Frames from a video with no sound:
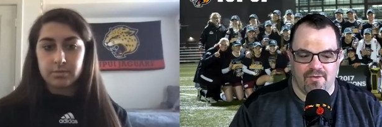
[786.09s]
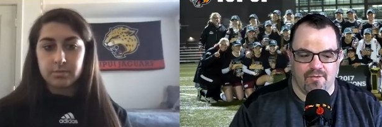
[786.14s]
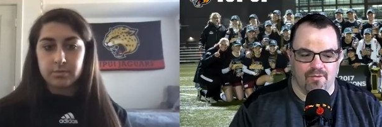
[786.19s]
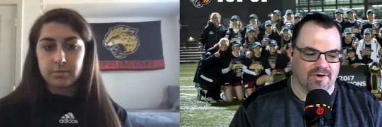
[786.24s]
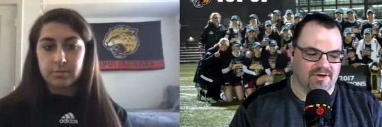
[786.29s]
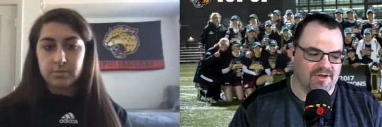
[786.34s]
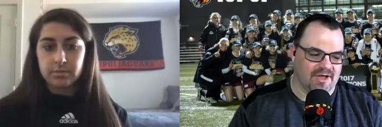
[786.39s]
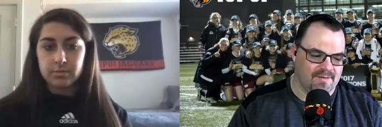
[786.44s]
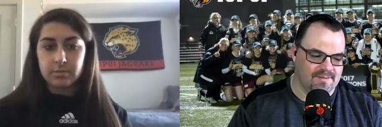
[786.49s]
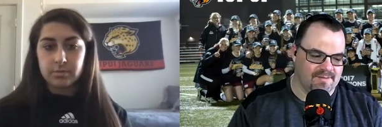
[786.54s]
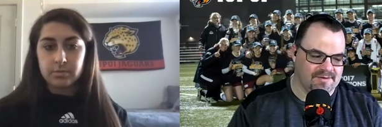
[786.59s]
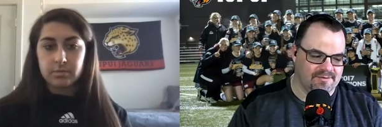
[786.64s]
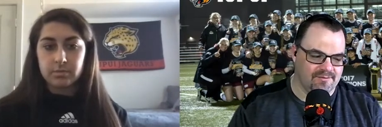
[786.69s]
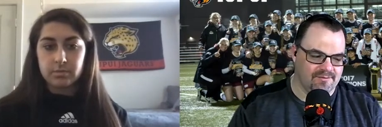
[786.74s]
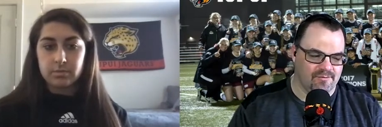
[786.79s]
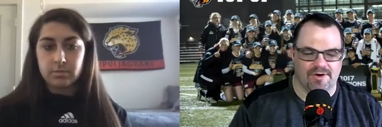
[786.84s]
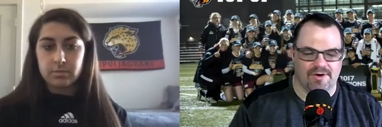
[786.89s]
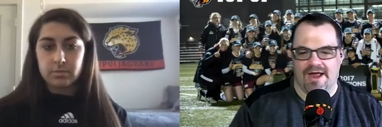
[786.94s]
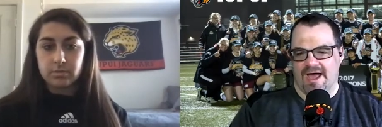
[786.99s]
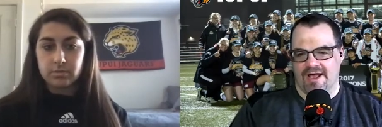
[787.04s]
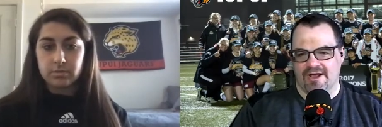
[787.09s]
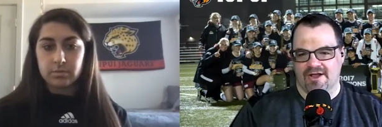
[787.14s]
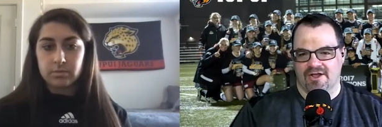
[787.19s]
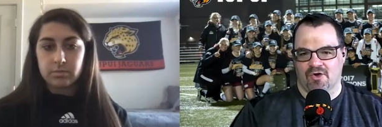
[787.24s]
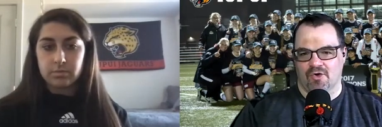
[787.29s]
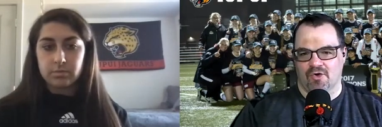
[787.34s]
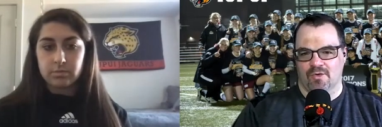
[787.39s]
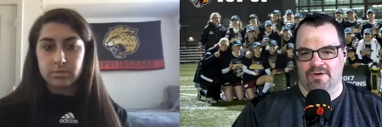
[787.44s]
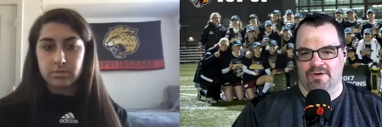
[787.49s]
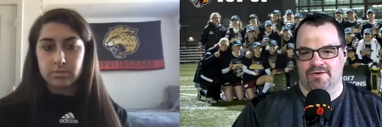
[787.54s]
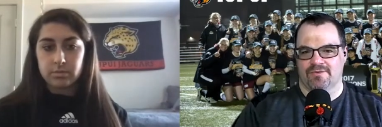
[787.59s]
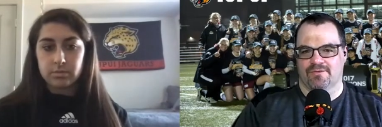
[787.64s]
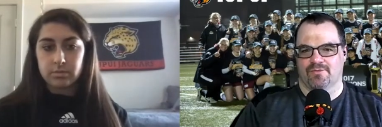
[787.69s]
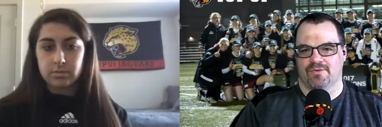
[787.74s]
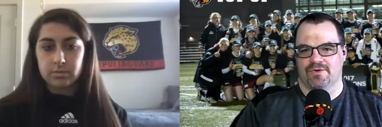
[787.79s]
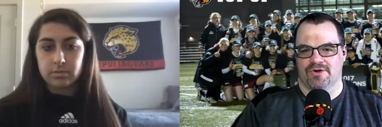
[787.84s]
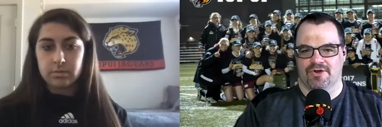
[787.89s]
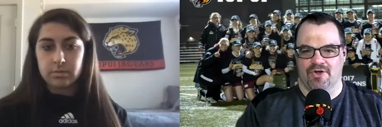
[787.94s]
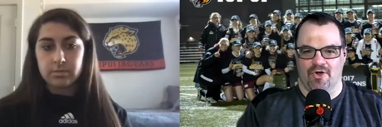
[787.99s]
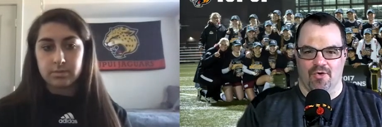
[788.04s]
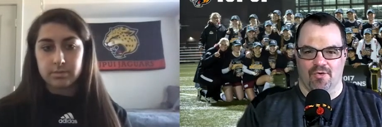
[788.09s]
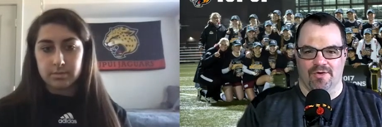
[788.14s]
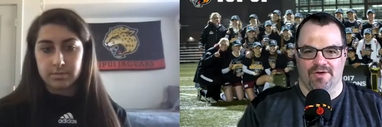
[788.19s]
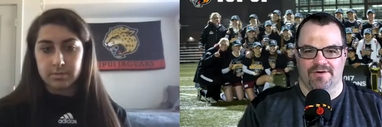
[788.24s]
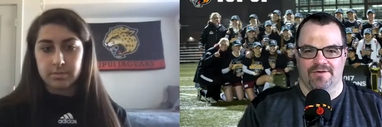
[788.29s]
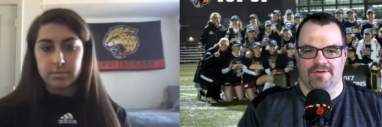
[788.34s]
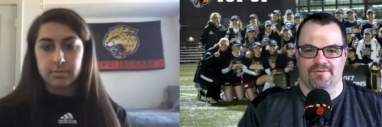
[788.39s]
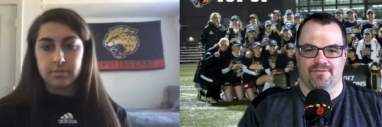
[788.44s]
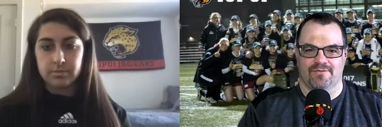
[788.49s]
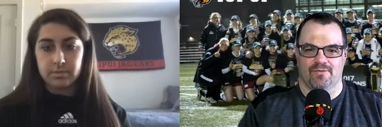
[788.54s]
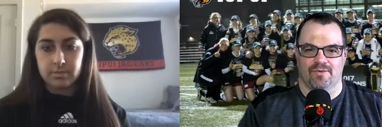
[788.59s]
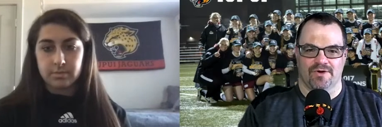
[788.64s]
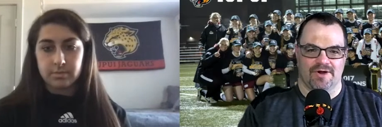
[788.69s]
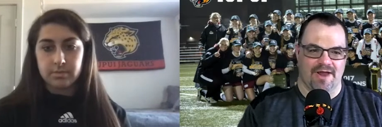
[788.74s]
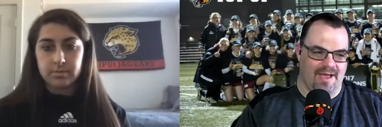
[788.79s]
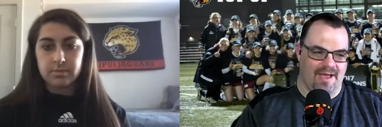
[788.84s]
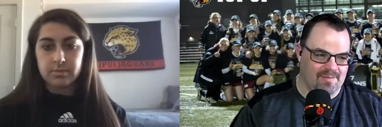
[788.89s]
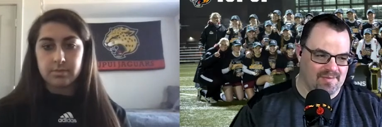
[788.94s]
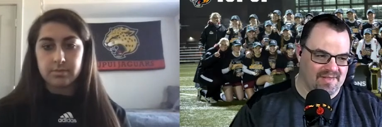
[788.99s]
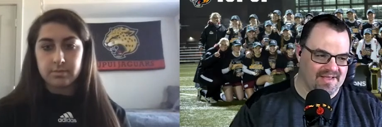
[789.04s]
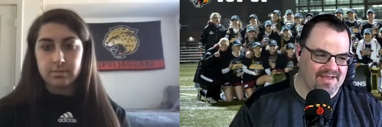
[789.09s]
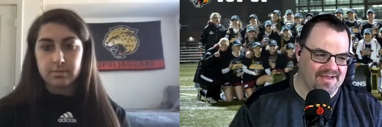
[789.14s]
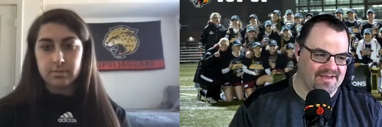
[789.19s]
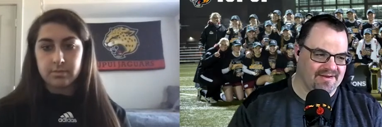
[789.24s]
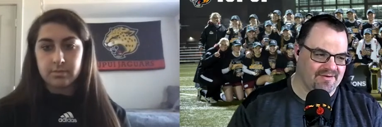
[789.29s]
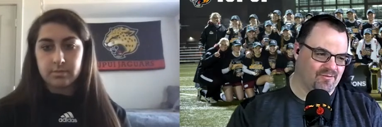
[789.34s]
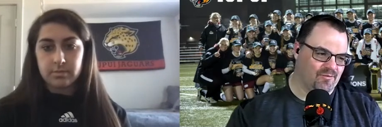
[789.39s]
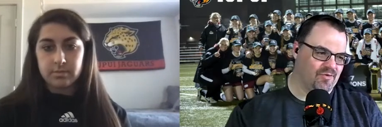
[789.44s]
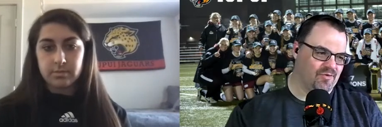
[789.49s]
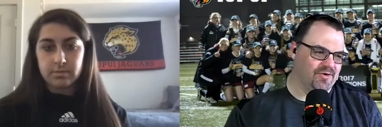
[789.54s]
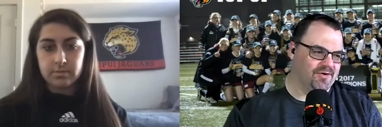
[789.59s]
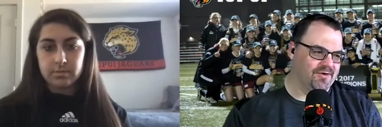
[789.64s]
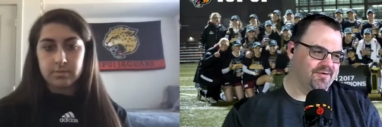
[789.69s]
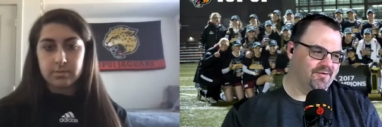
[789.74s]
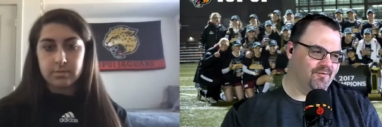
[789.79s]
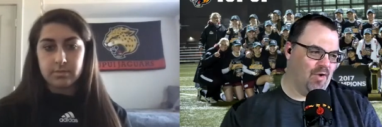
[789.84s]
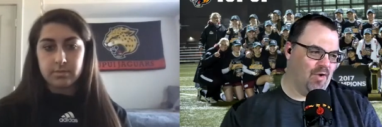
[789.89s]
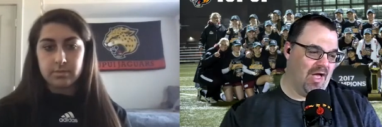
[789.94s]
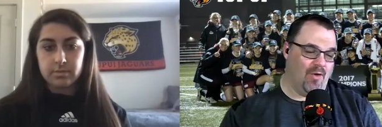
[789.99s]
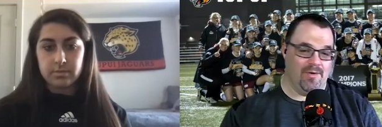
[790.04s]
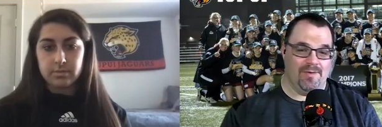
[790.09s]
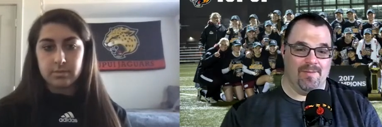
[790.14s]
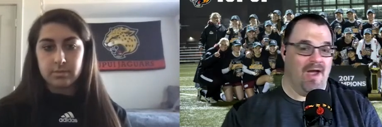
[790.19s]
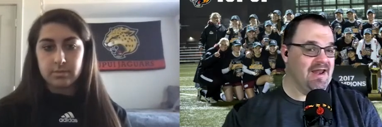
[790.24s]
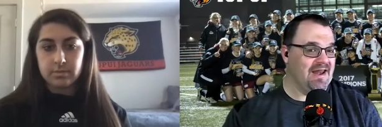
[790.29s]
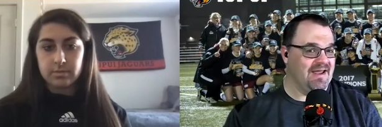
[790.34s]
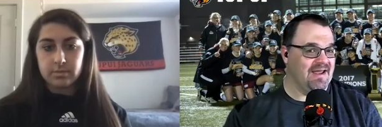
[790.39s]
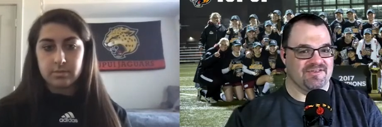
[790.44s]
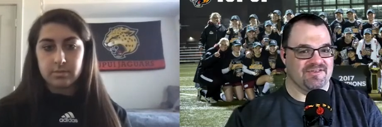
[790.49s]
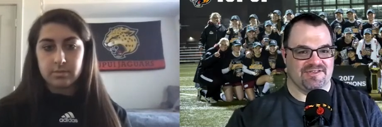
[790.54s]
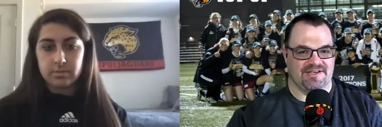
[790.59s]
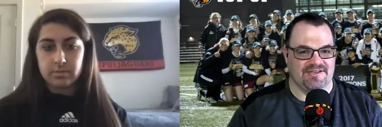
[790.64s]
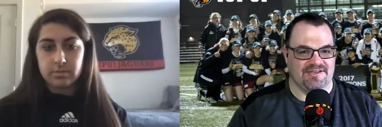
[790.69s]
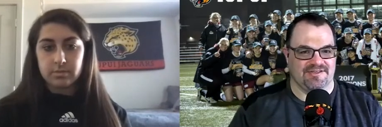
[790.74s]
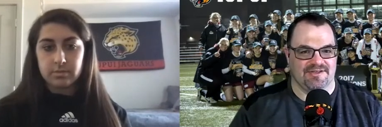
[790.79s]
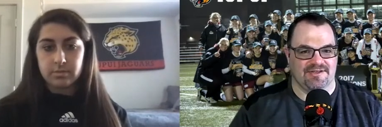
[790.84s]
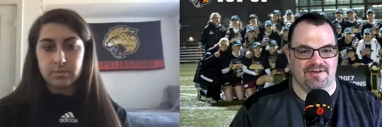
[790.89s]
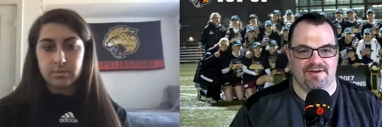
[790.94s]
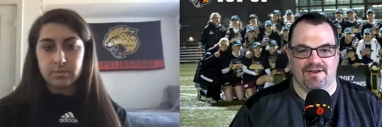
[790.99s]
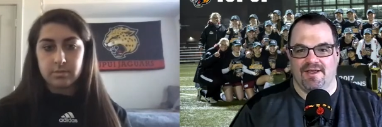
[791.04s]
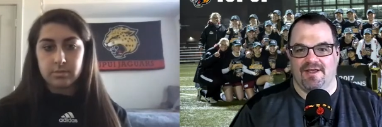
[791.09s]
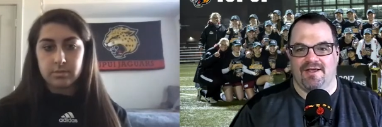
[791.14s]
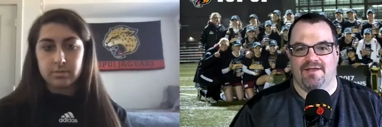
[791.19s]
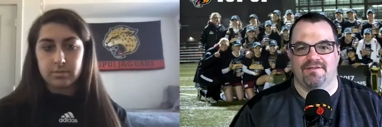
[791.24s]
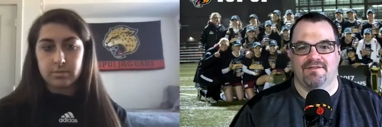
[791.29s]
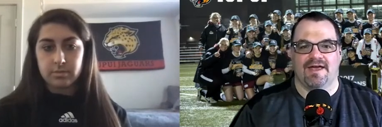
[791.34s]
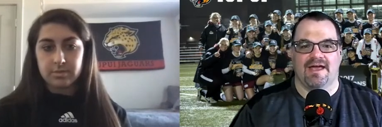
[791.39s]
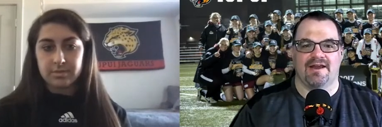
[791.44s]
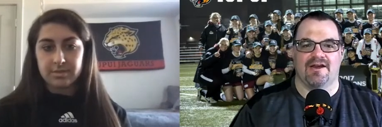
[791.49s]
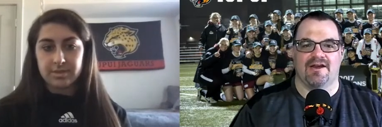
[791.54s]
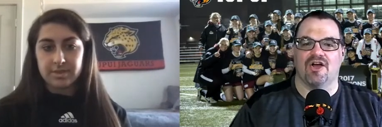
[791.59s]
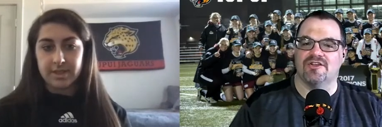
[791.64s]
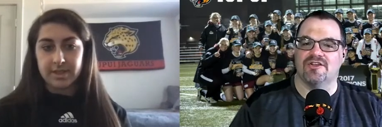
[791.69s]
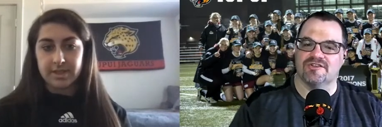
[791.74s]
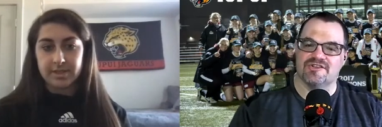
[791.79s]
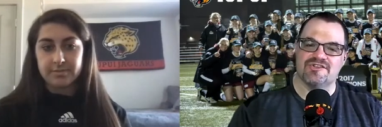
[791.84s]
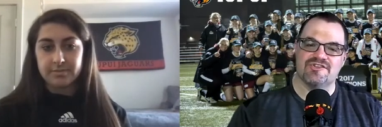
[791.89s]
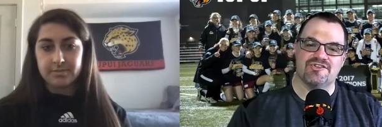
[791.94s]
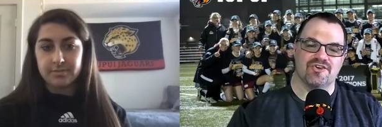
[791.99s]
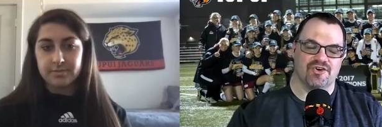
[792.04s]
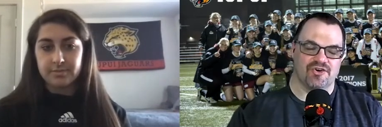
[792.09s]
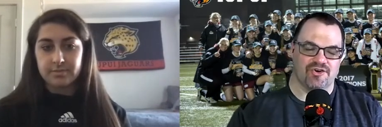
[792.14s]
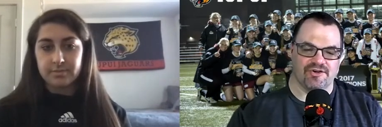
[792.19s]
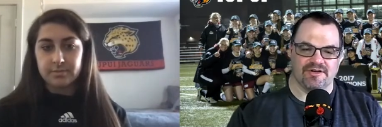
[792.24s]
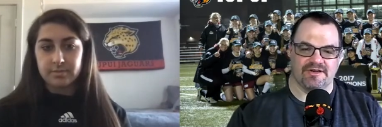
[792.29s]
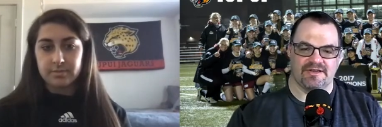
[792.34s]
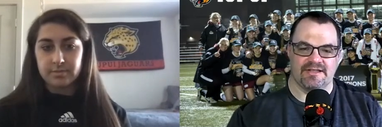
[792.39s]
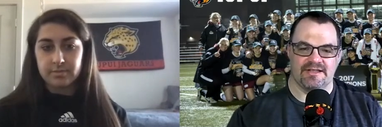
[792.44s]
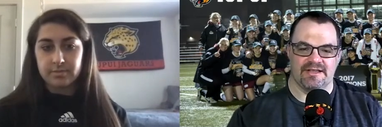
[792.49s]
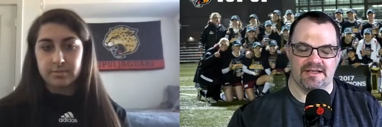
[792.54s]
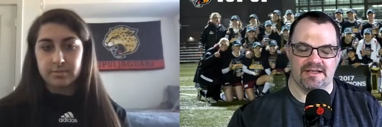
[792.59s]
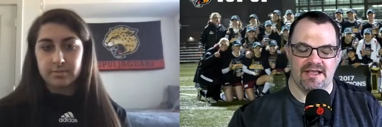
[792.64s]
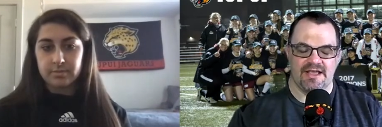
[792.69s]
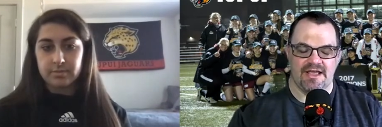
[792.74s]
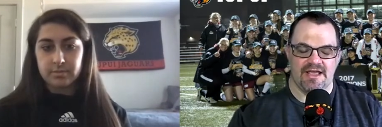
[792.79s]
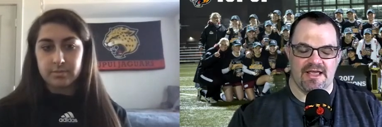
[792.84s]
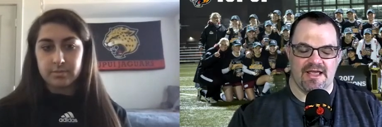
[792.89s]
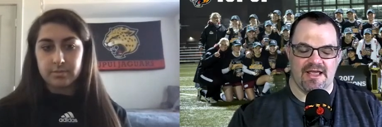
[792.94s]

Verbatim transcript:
Speaker 1: we're coming, we're not going, we're going, we're not playing, we're well, we might have a season, that uncertainty.